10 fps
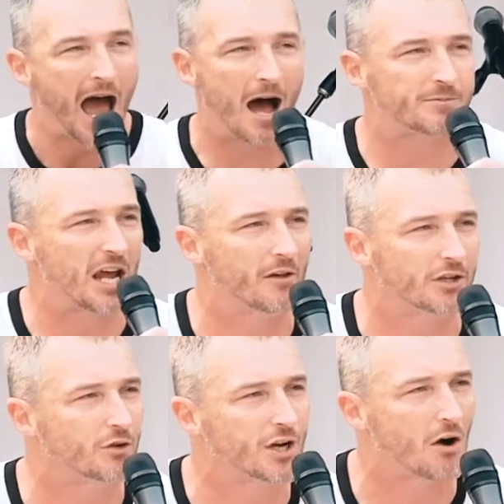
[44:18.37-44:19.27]
I'm
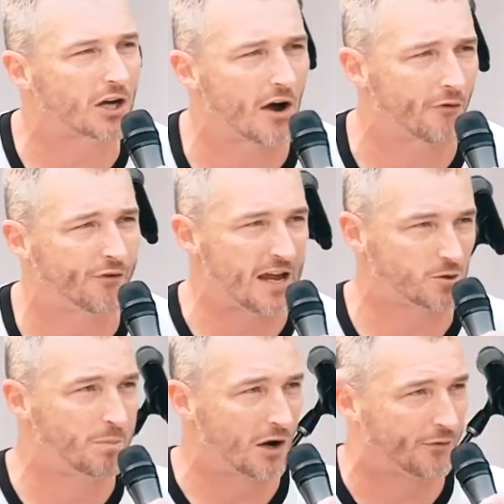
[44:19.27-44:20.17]
telling you, don't go to
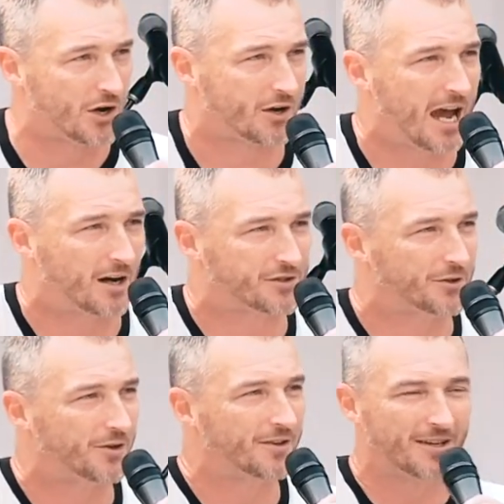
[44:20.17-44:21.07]
Facebook for your
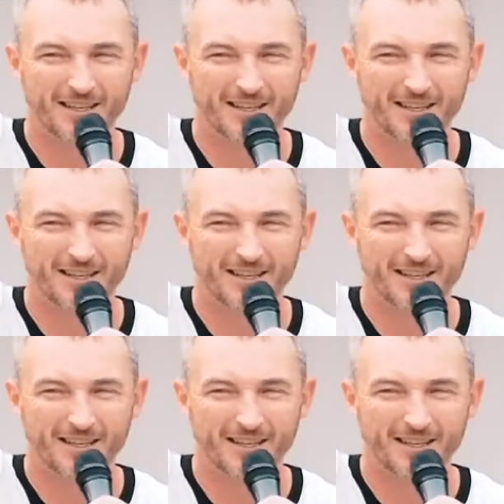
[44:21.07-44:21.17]
counsel.